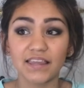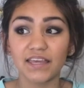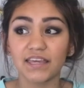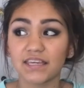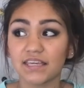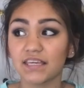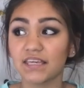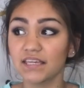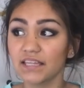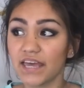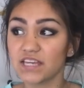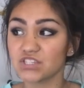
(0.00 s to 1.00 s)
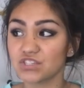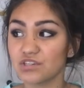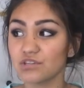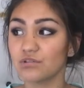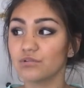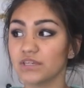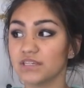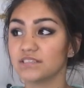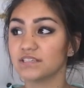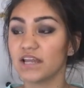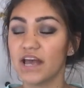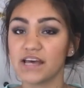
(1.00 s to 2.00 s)
like he likes you.
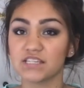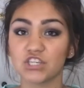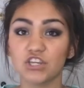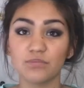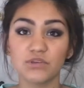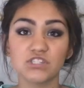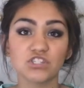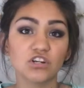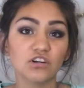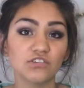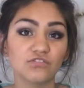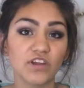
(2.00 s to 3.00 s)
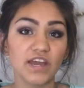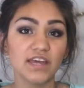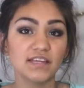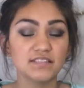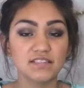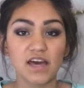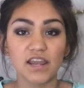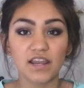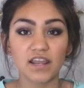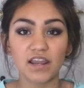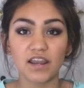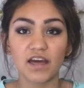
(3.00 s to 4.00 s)
He's gonna ask you to be his girlfriend. Da da
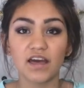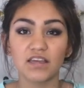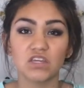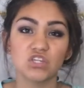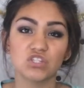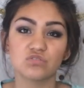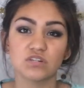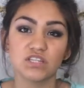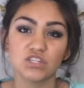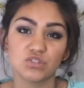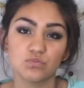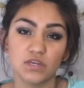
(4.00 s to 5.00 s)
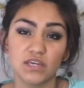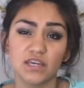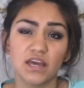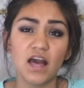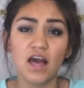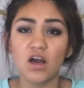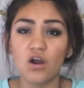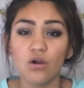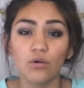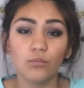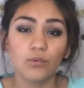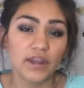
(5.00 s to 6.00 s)
da da da. He is really sweet.
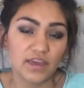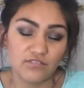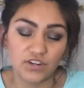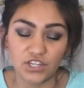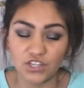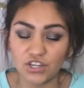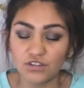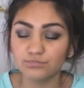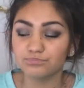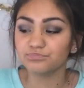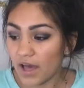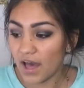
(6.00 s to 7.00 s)
Whatever, you know?